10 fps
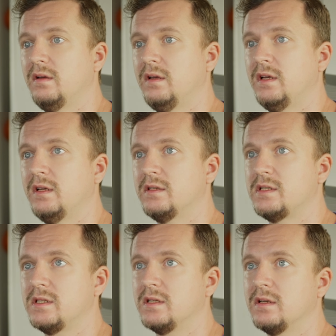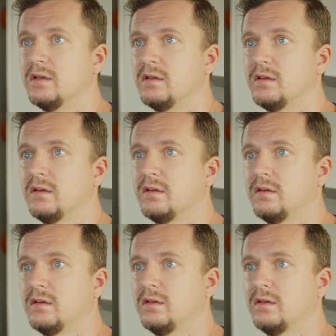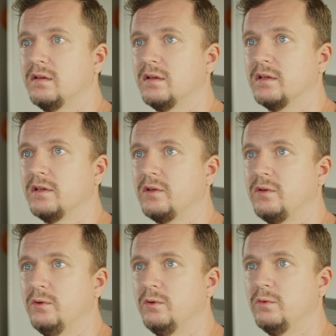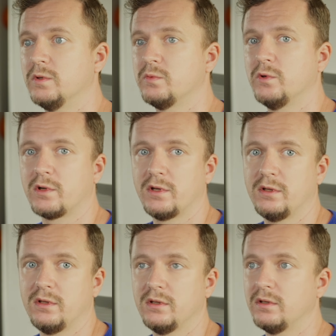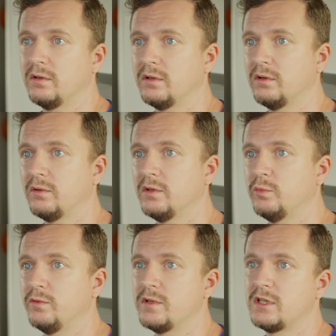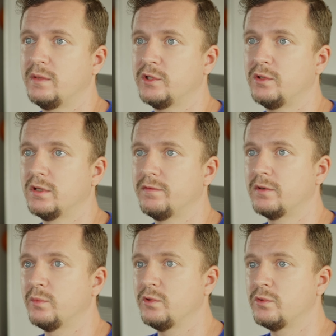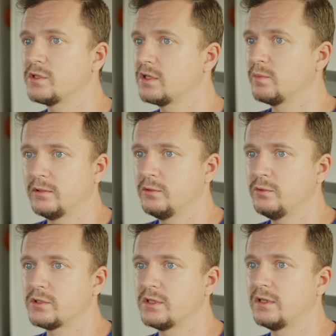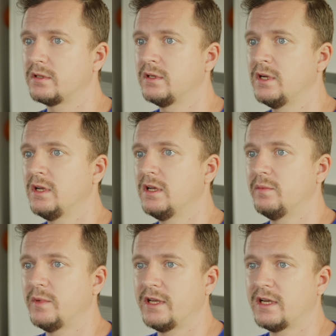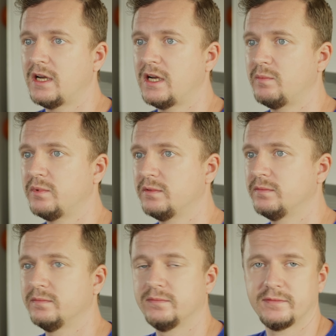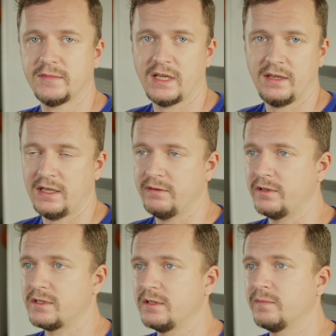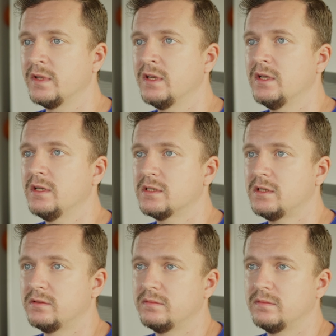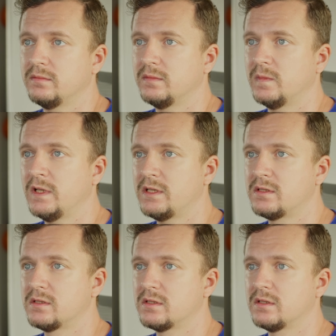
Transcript: and see who was working on the movie: cinematographer, music, producer, makeup, everything. So let's